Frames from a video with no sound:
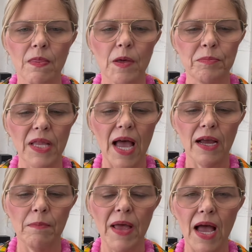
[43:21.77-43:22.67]
The
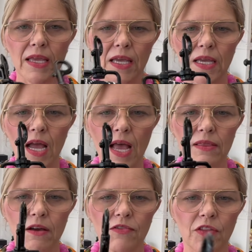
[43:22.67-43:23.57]
black backing, I
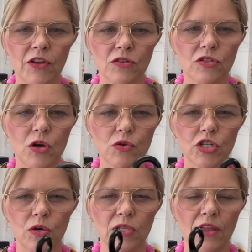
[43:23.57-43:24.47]
love that there's no
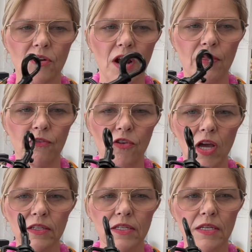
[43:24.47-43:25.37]
show leather on the
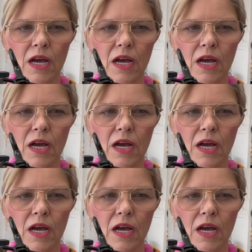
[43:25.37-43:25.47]
front.